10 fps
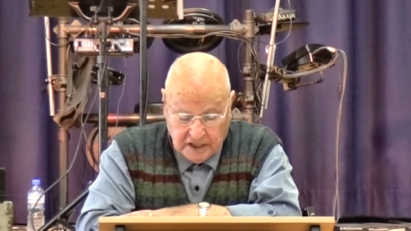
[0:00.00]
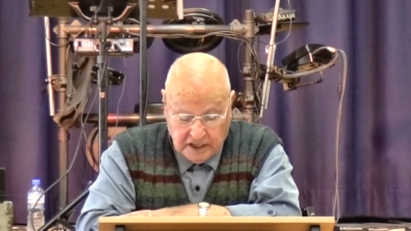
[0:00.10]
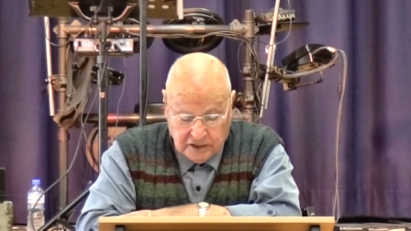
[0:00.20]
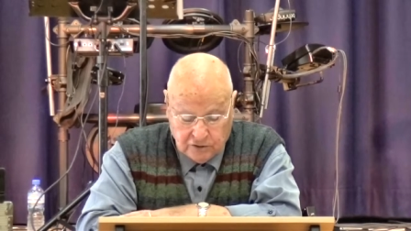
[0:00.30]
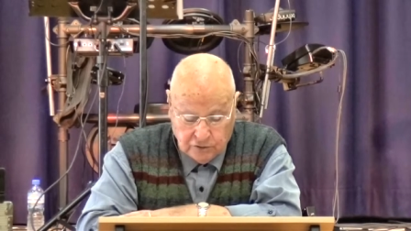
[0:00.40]

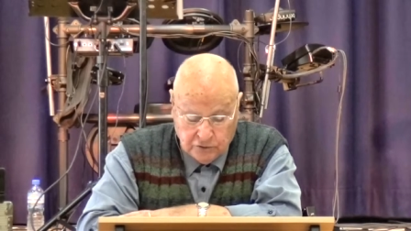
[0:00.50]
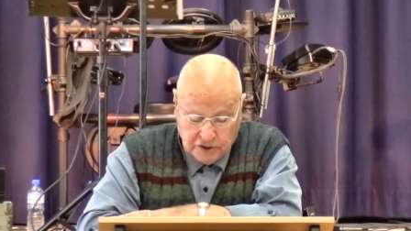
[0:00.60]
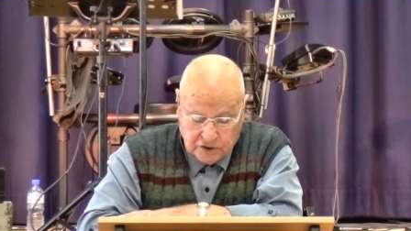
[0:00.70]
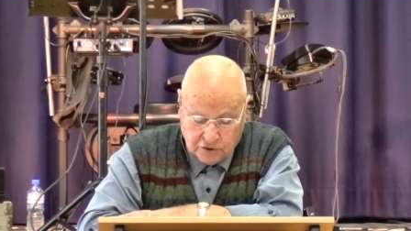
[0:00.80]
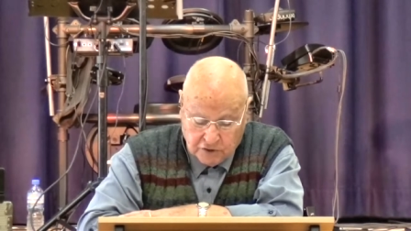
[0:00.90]
into
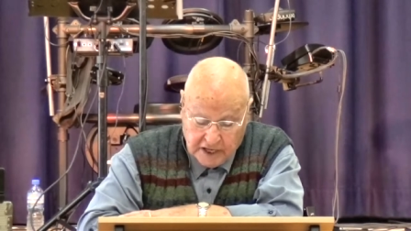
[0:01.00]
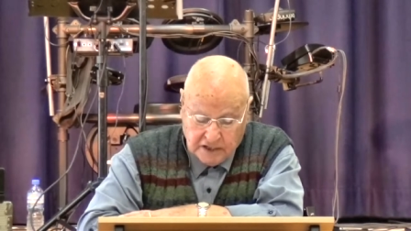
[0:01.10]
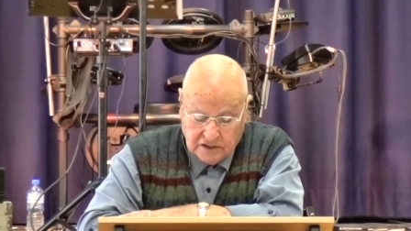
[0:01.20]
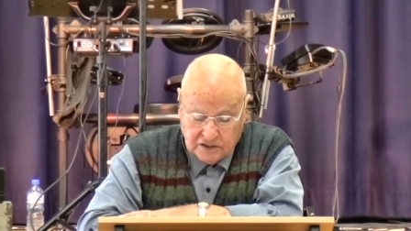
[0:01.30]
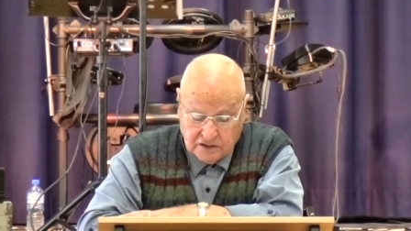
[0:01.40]
his
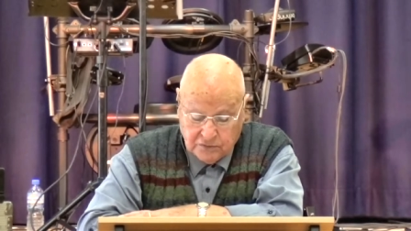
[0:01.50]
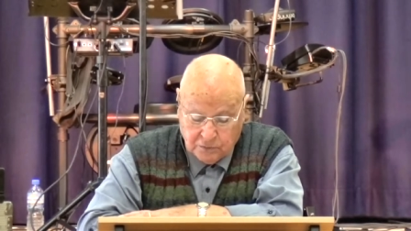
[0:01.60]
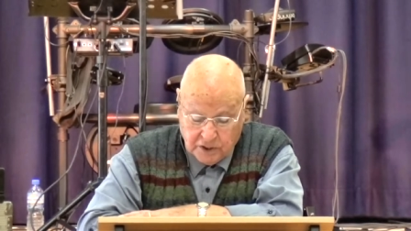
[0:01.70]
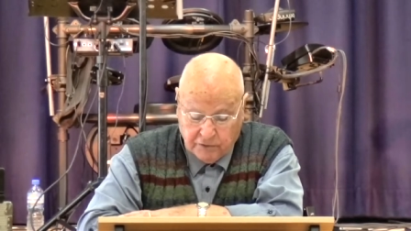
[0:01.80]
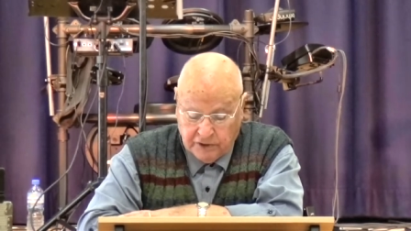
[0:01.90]
grace
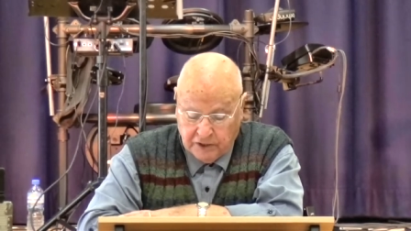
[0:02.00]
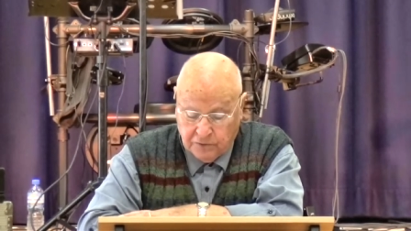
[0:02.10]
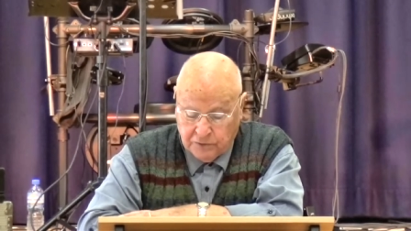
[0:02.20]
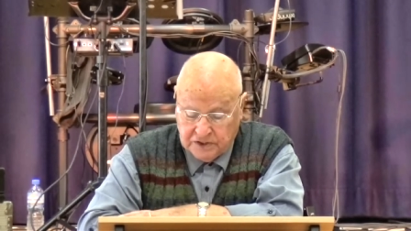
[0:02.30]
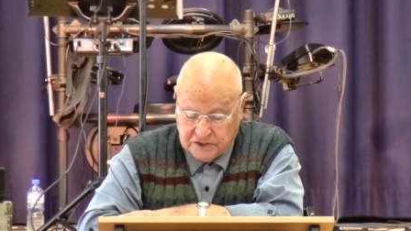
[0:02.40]

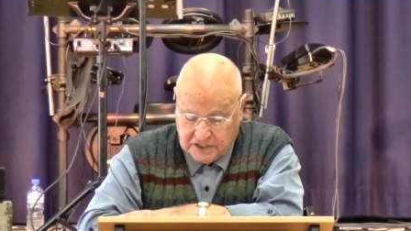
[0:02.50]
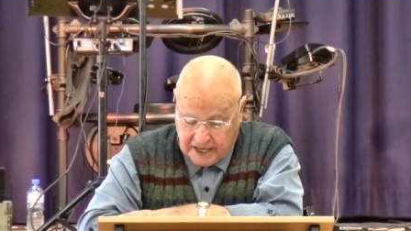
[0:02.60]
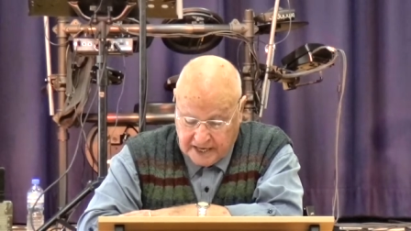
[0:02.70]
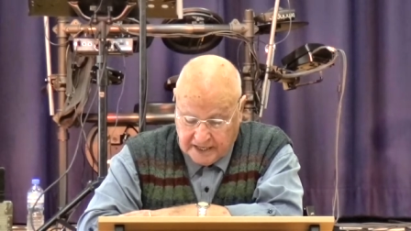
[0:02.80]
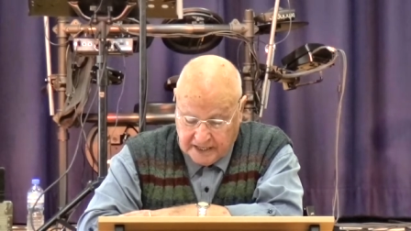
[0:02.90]
wherein we
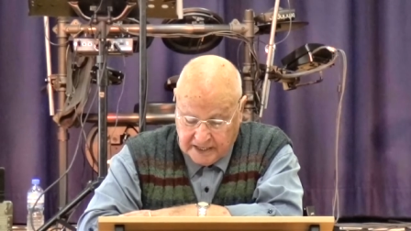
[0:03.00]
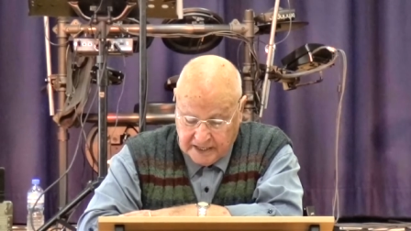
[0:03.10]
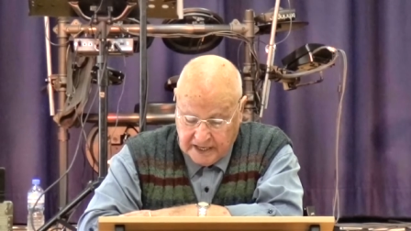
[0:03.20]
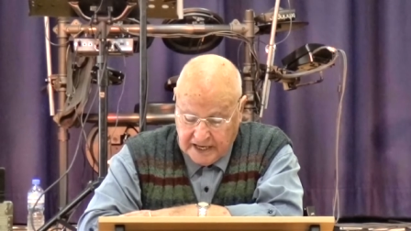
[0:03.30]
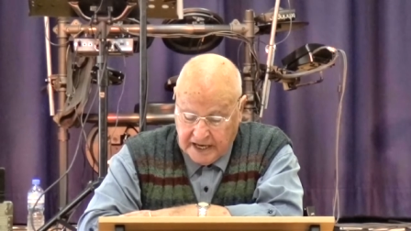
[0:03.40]
stand
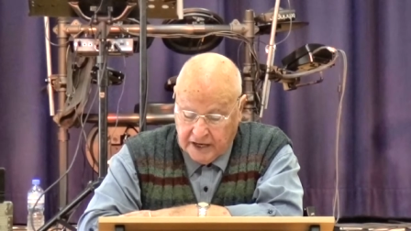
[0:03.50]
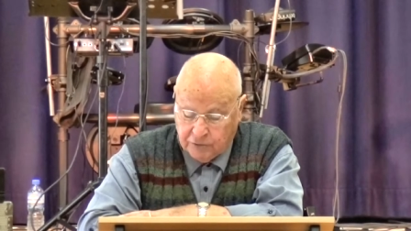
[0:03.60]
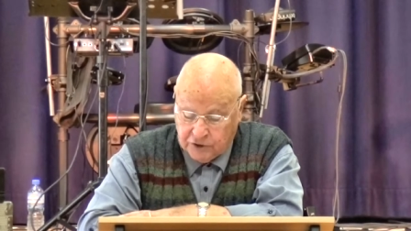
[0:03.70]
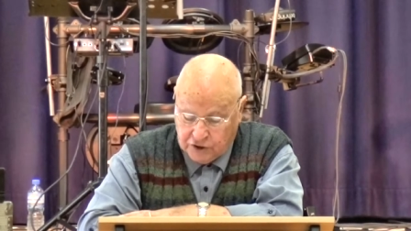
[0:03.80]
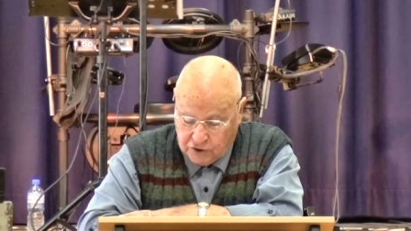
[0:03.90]

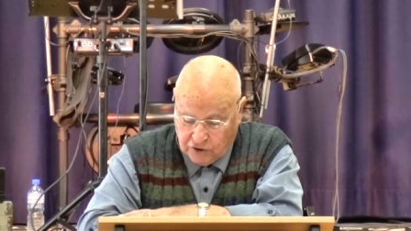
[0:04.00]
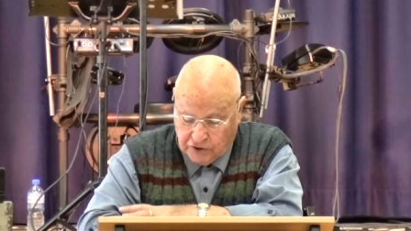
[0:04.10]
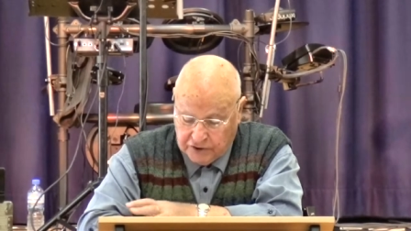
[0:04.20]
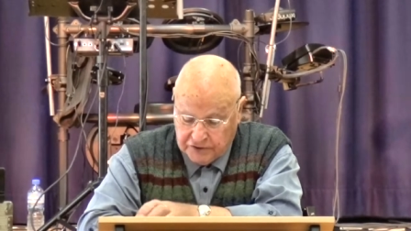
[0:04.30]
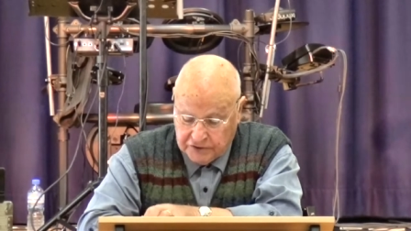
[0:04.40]
and
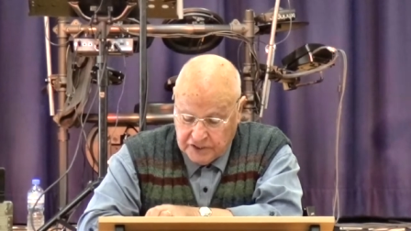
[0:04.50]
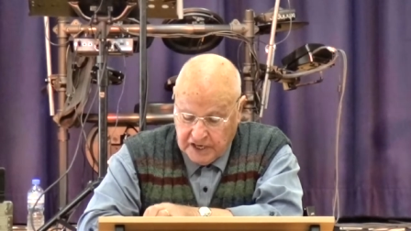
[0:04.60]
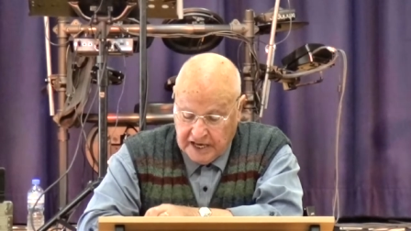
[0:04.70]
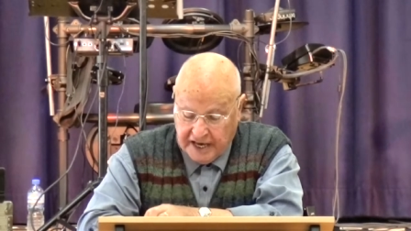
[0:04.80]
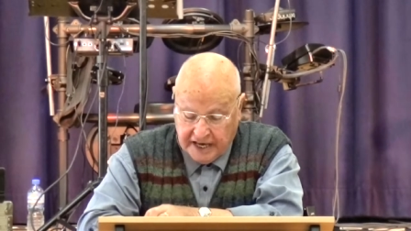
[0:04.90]
rejoice
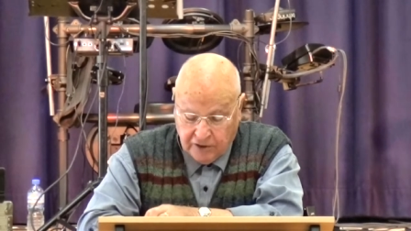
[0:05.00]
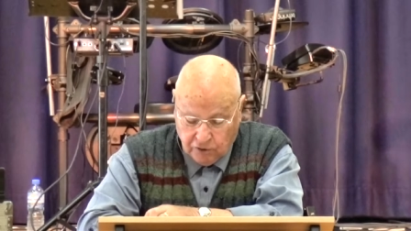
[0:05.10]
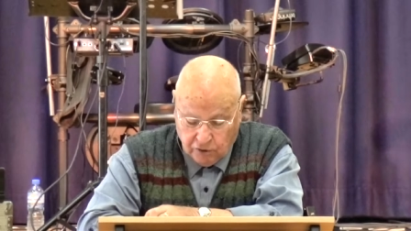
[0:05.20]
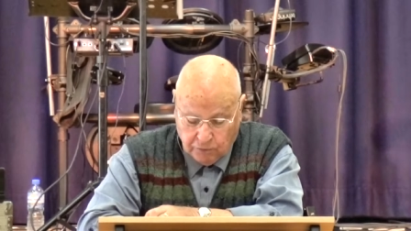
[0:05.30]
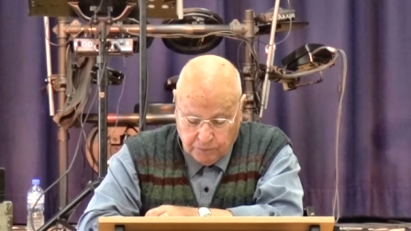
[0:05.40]
and
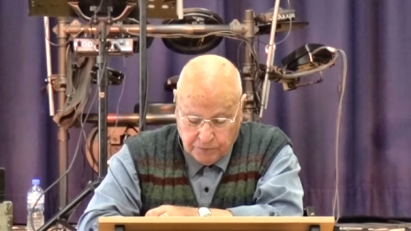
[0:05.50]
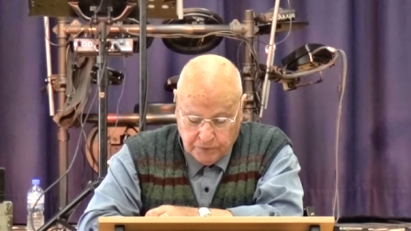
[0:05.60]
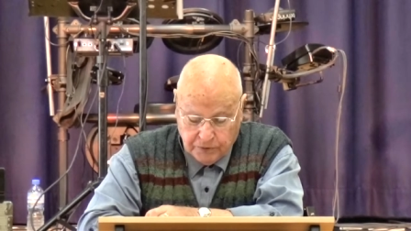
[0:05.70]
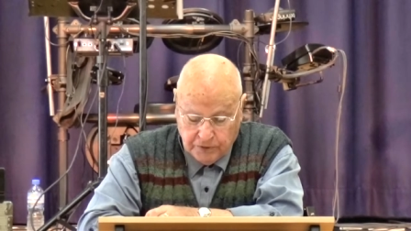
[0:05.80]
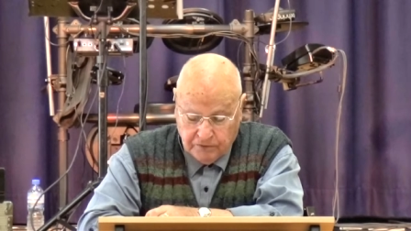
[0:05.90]
hope
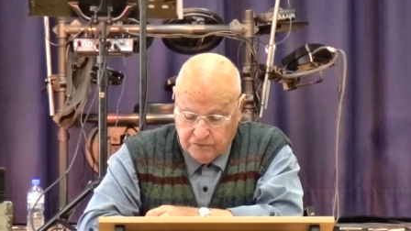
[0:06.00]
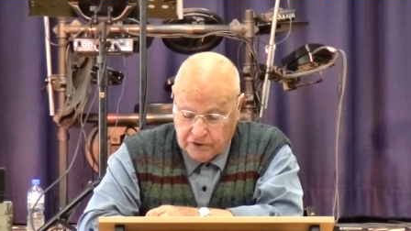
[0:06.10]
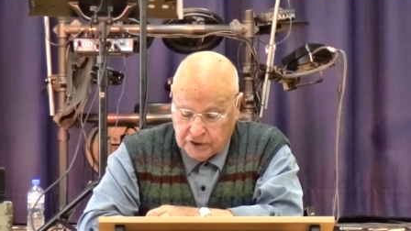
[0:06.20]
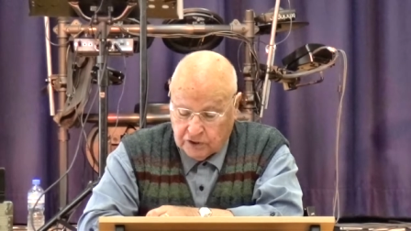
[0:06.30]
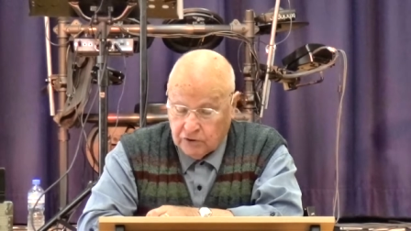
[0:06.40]

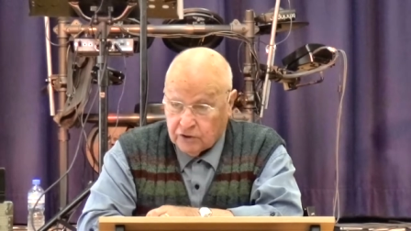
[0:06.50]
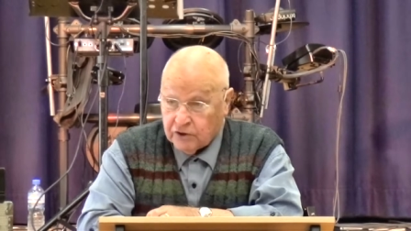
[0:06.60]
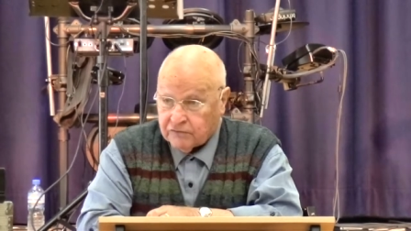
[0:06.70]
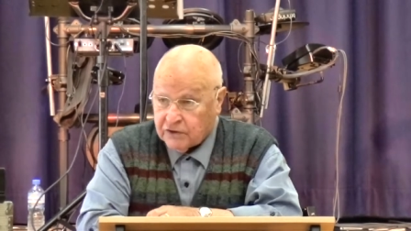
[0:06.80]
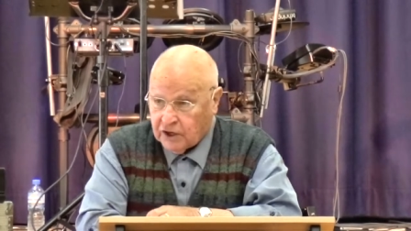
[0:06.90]
for the
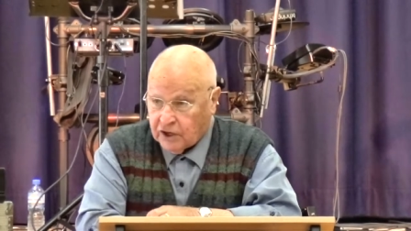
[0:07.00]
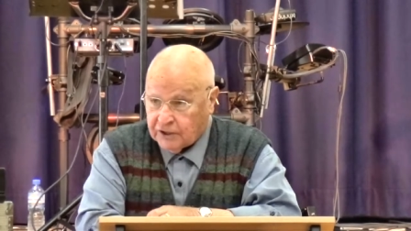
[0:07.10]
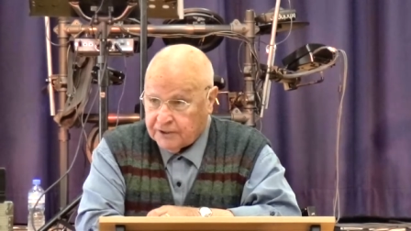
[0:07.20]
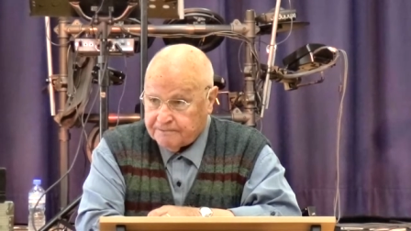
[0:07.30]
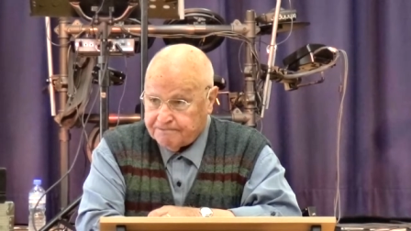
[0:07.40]
glory of
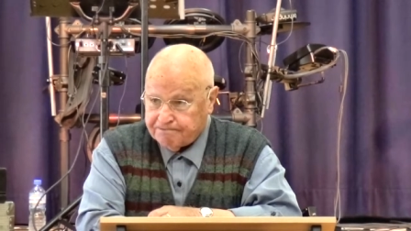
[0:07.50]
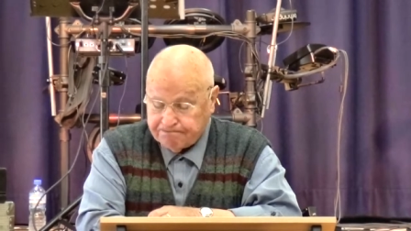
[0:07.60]
God.